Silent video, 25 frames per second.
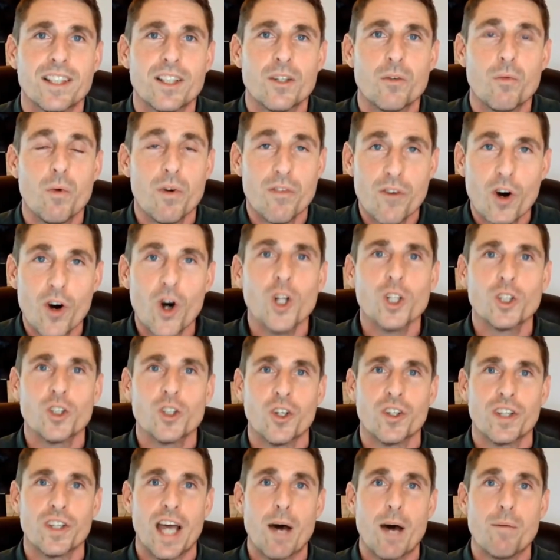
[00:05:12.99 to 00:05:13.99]
We've all
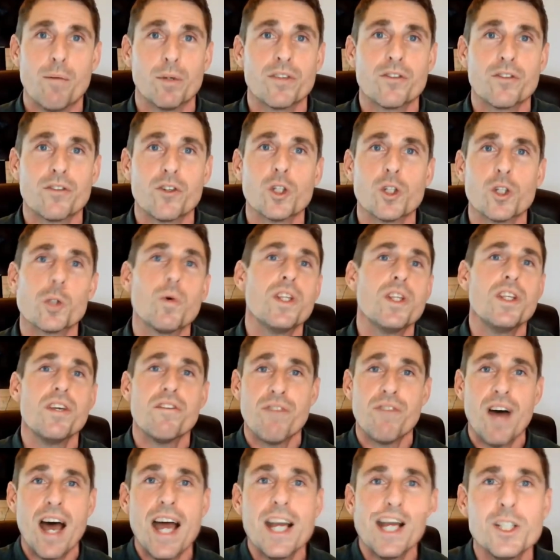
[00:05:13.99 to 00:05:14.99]
done that, but of course when you
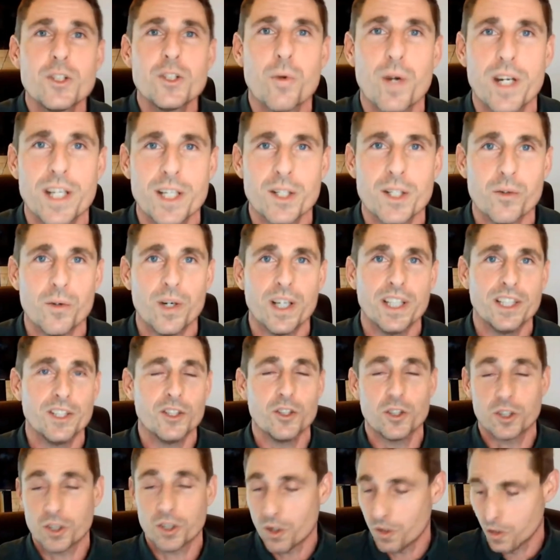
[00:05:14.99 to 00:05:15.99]
find twenty quid, you
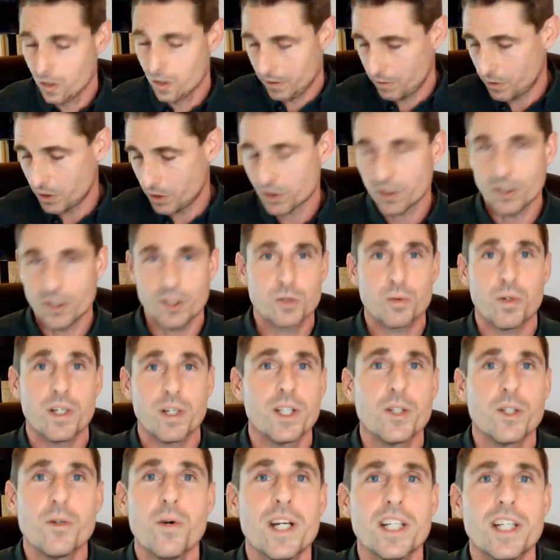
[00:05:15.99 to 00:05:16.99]
just go, oh, I've just got twenty
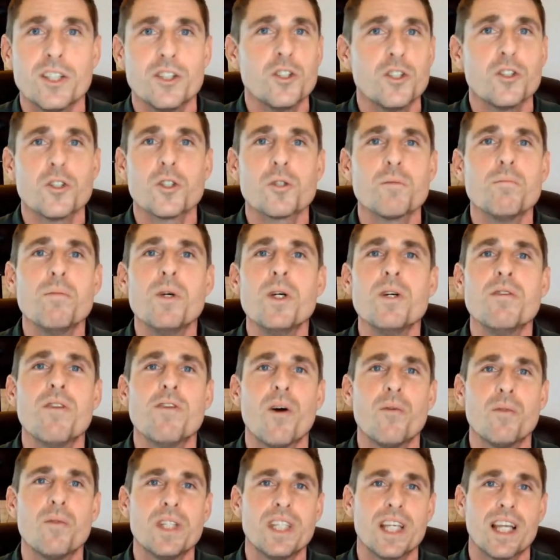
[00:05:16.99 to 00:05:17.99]
quid, and you just move
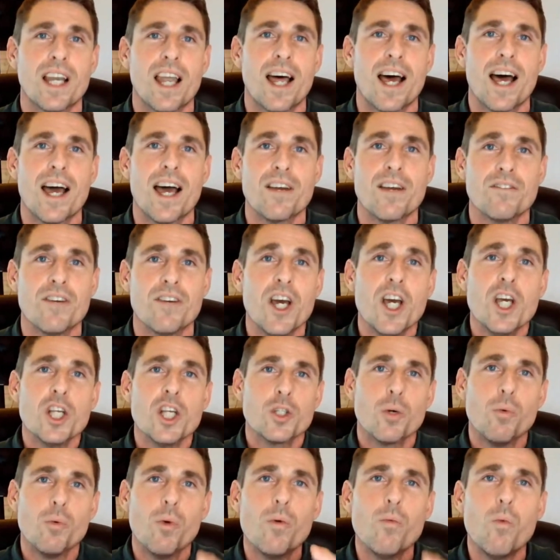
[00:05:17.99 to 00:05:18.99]
on with your life.
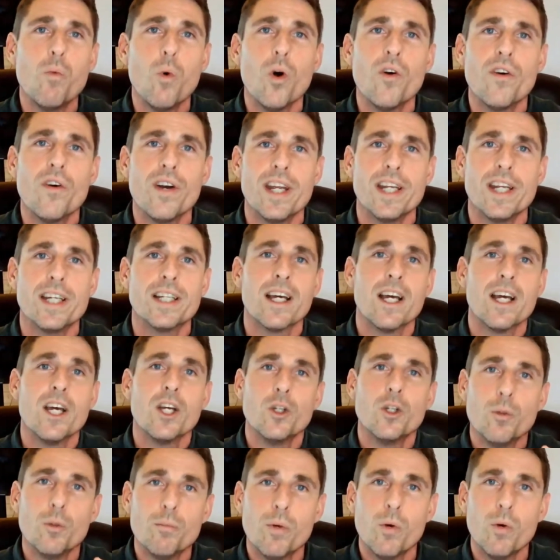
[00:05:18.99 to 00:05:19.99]
So we're worried,
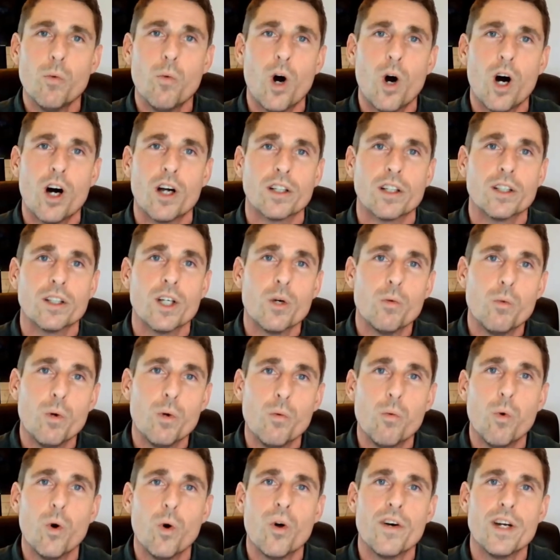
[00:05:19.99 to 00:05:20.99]
number one,
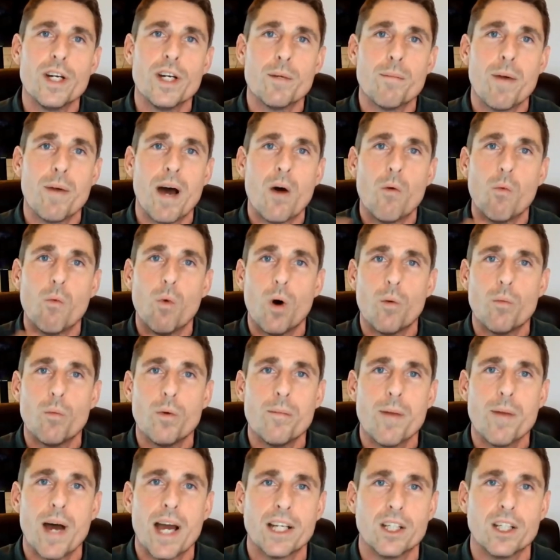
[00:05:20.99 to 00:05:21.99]
we're worried about what we
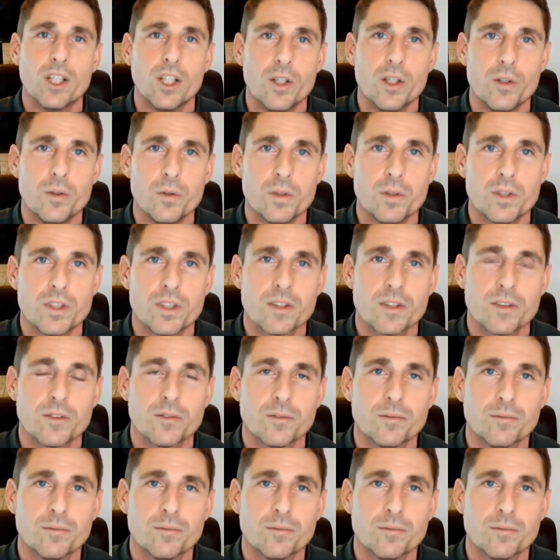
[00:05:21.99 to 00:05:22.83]
might lose.